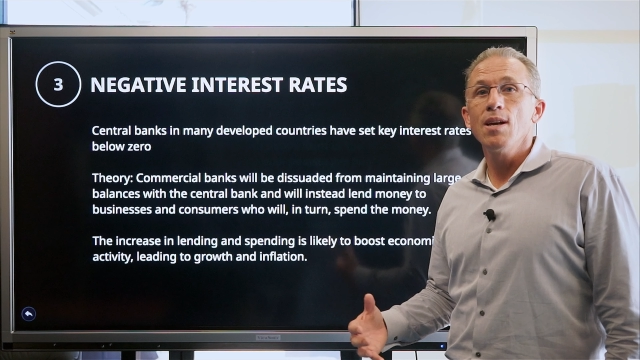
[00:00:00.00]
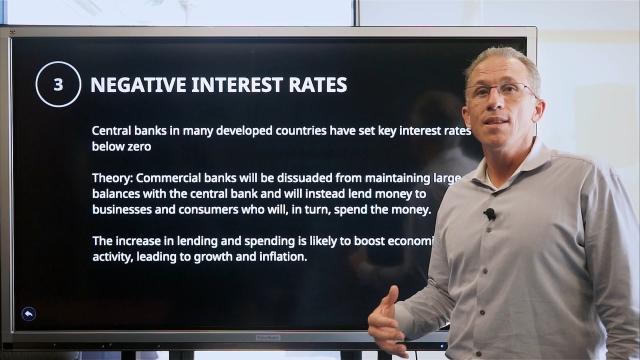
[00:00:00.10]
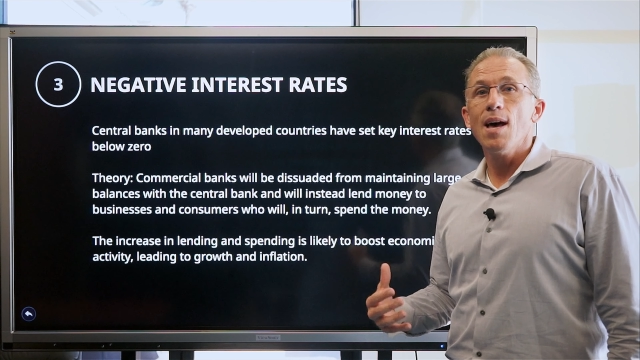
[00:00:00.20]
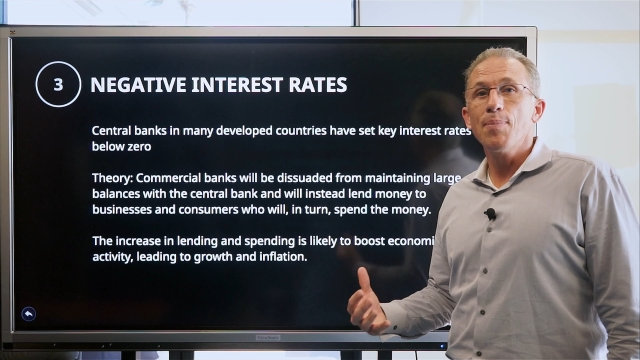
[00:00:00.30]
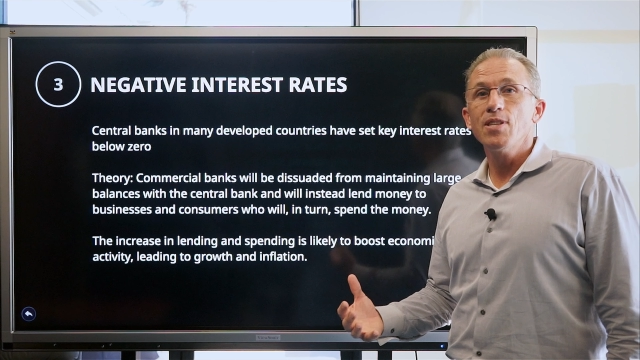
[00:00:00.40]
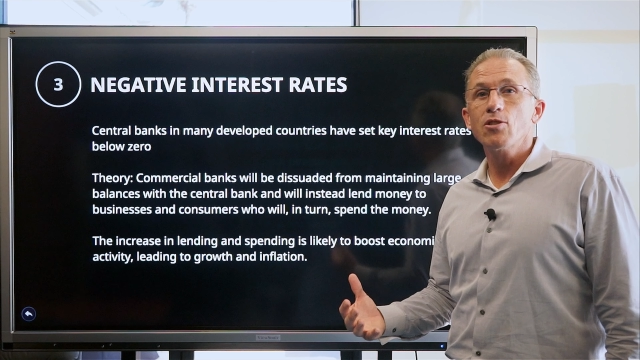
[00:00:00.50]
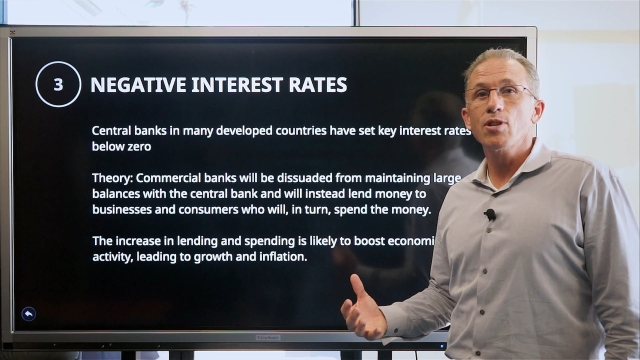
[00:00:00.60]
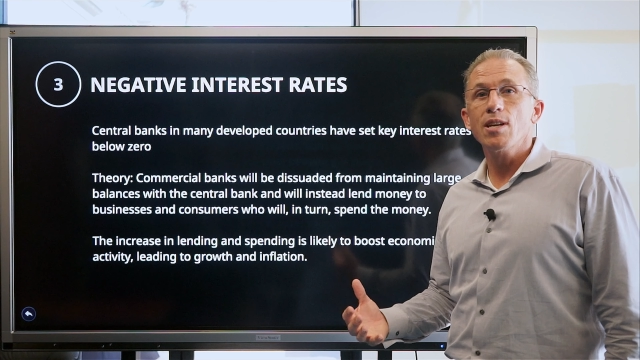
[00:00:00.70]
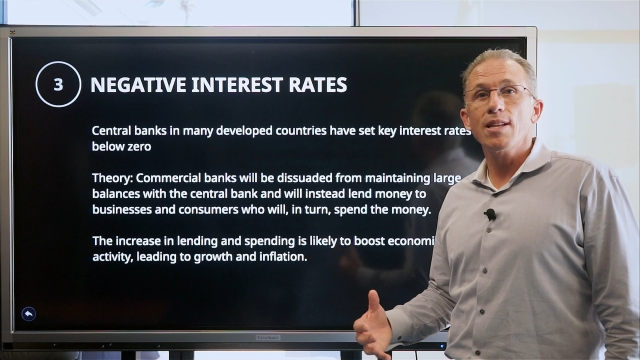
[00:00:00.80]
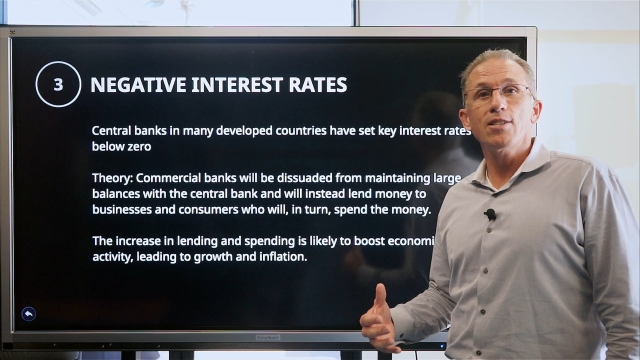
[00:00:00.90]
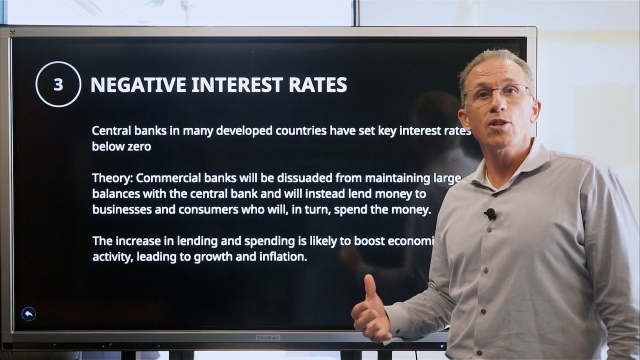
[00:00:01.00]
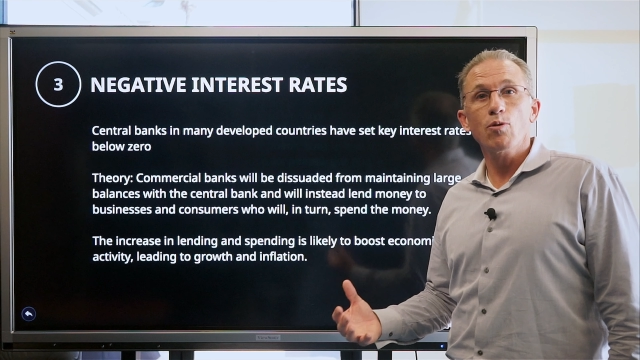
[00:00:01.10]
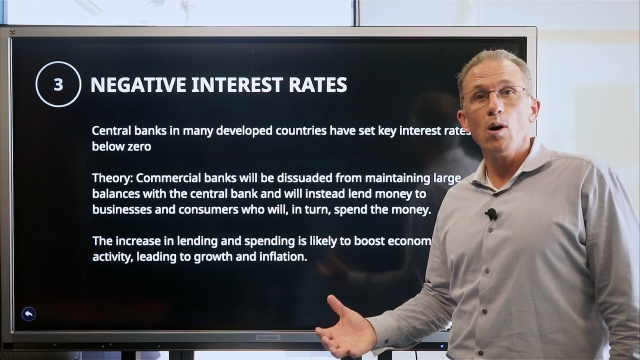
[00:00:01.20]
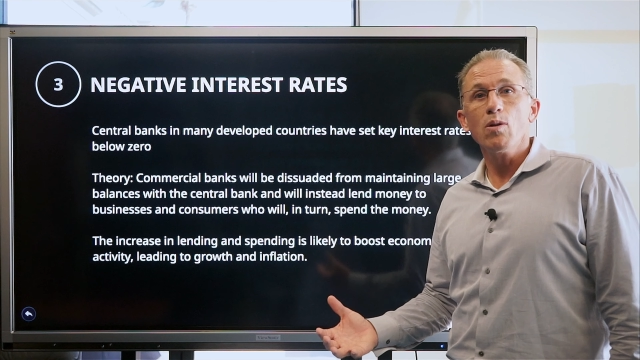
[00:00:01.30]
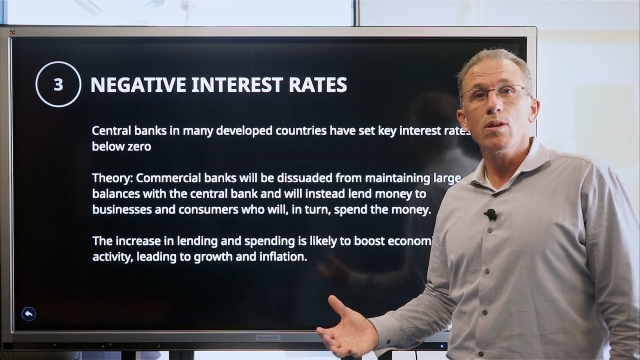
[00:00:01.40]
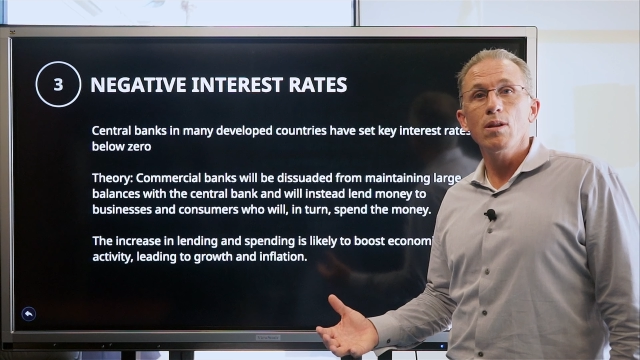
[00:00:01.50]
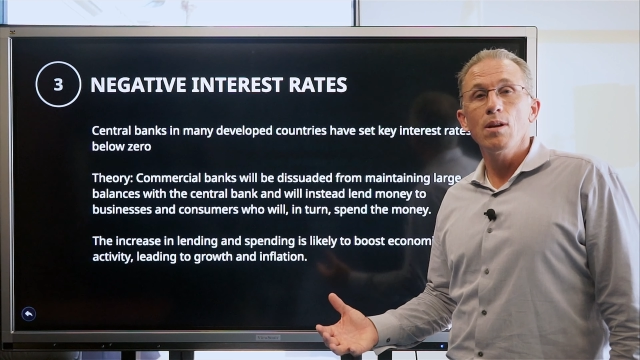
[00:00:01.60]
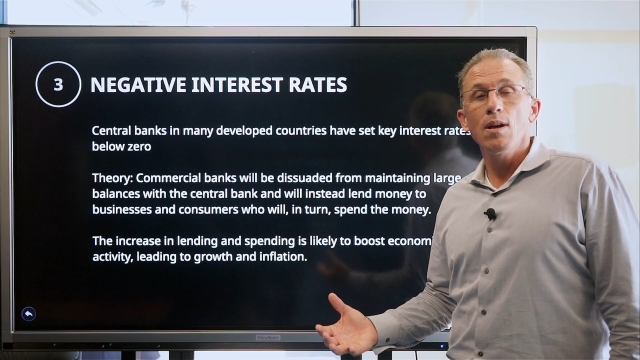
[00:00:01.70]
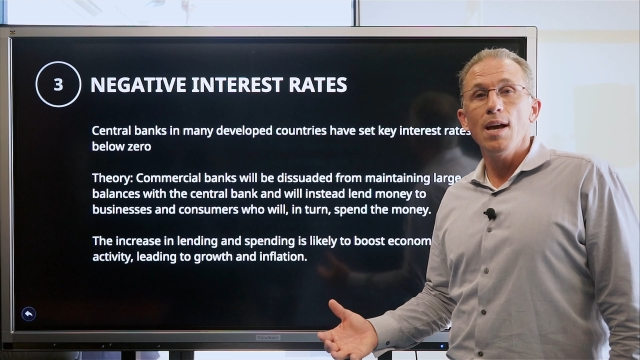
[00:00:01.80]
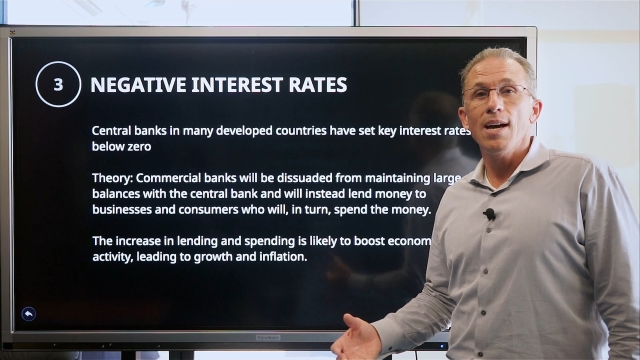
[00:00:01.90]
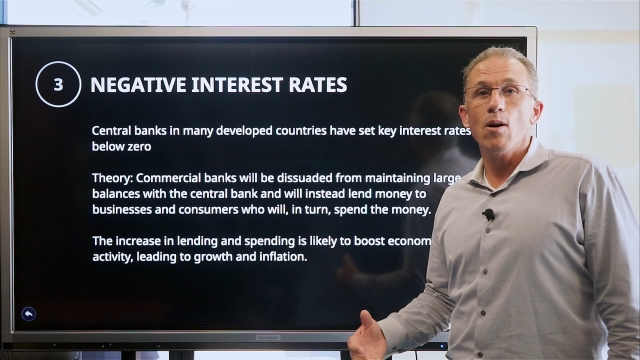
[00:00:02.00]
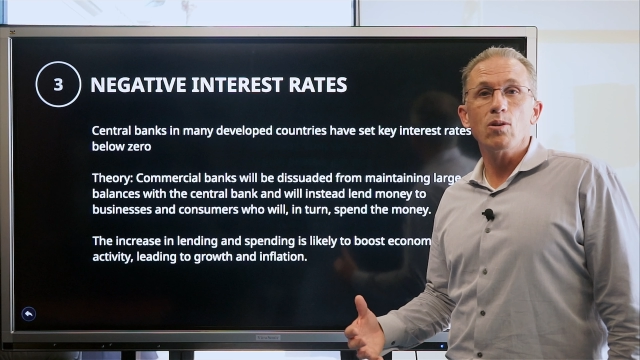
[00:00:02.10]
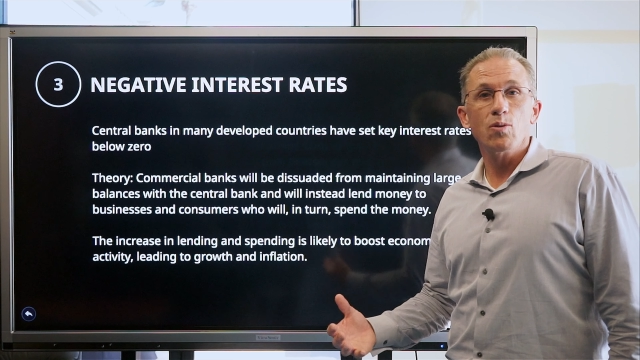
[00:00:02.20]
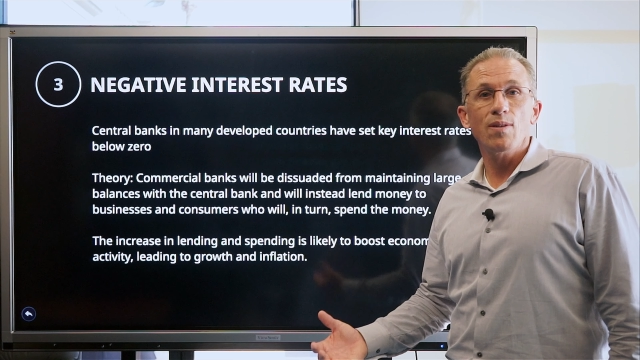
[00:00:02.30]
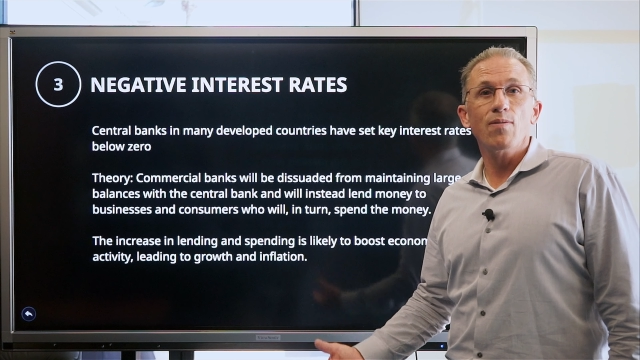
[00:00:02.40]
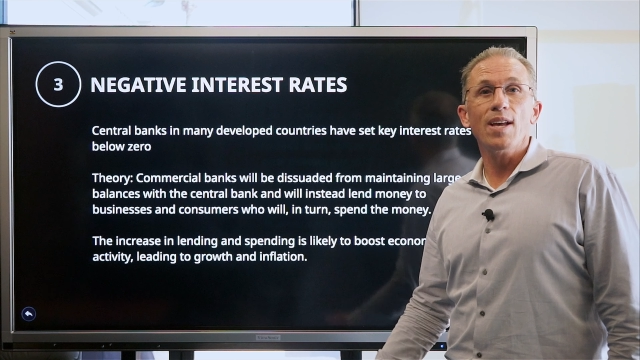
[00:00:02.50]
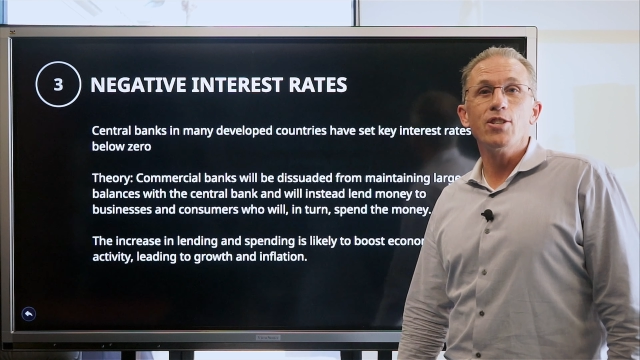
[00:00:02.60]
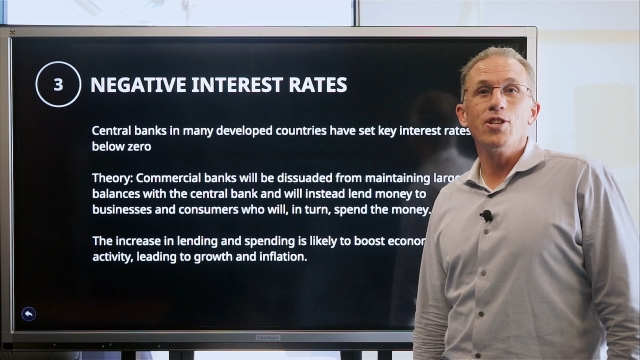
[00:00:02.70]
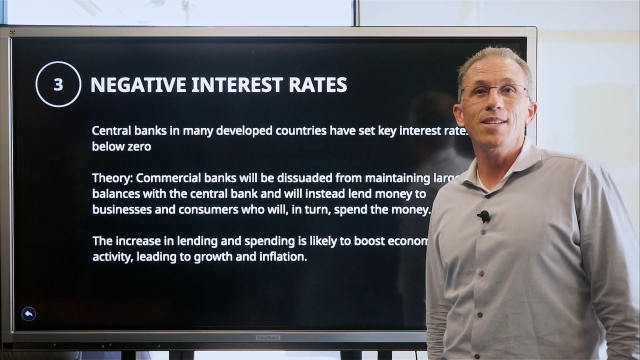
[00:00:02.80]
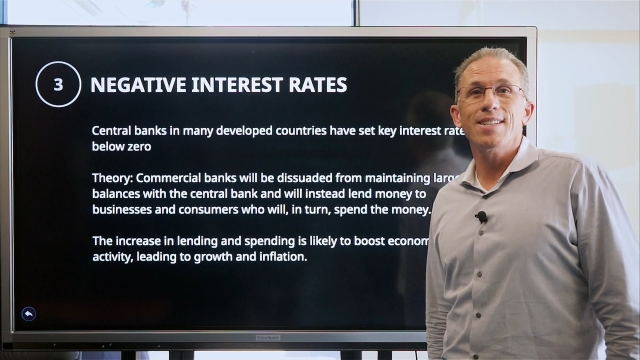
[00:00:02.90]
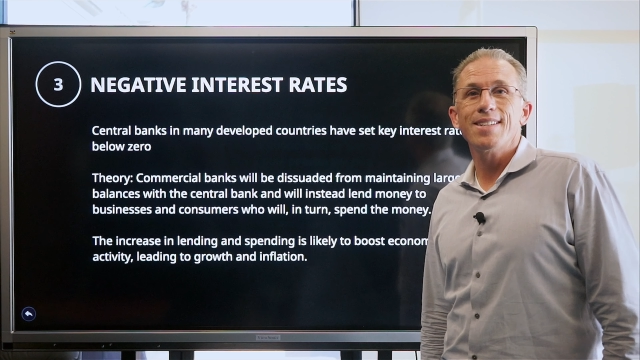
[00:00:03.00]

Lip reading: that potentially could lead to growth and also inflation.